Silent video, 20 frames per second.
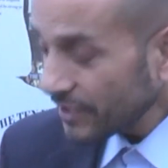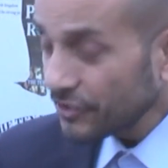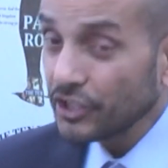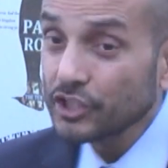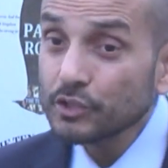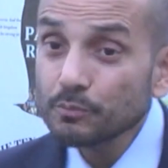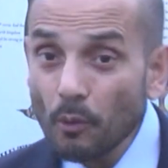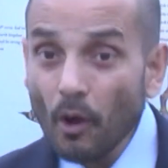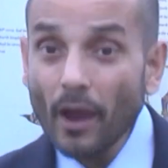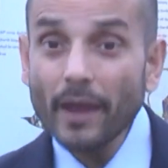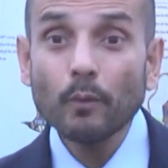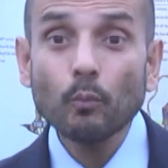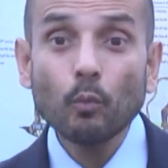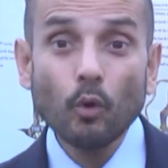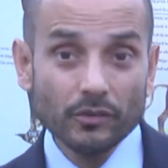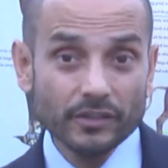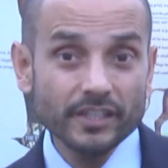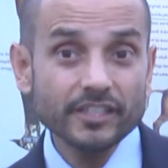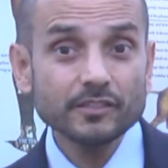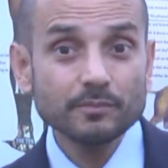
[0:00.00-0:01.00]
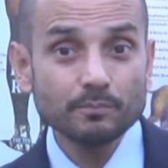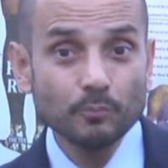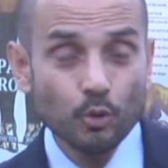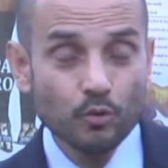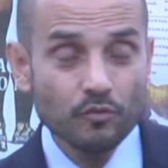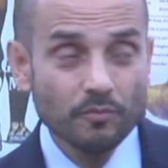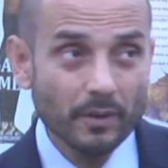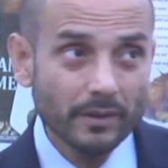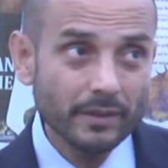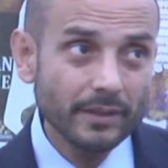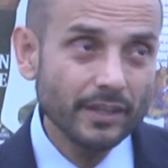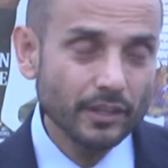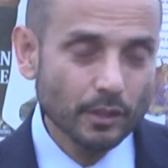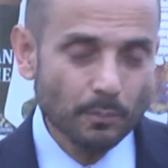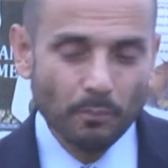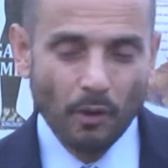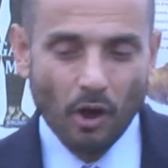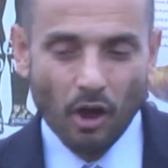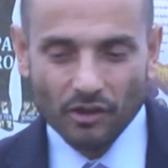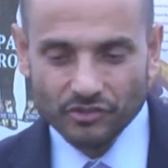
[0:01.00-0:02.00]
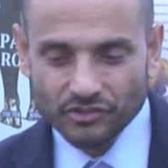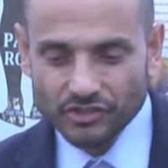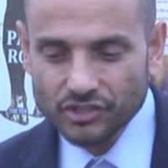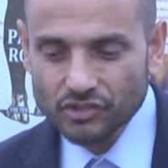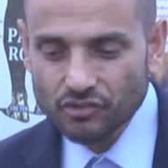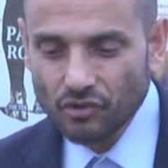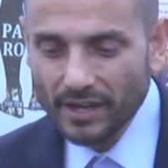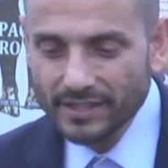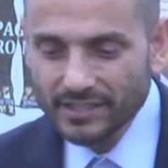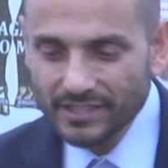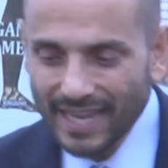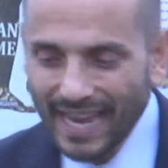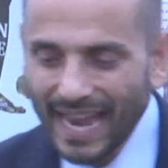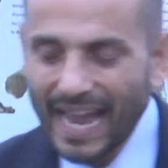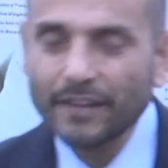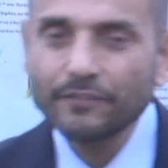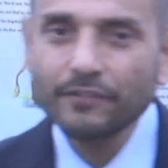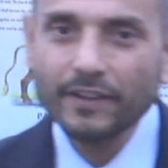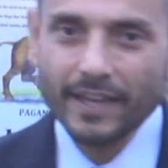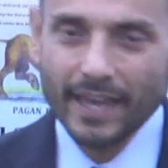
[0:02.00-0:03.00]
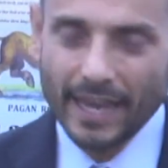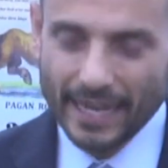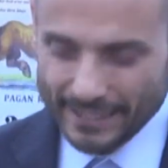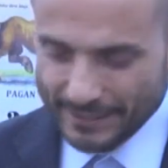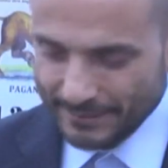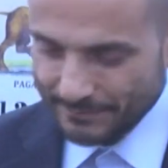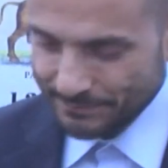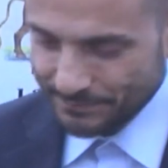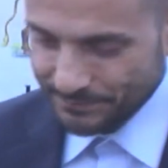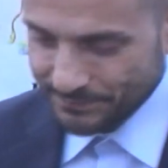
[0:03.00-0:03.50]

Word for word: despite what this movement in the past has tried to advocate.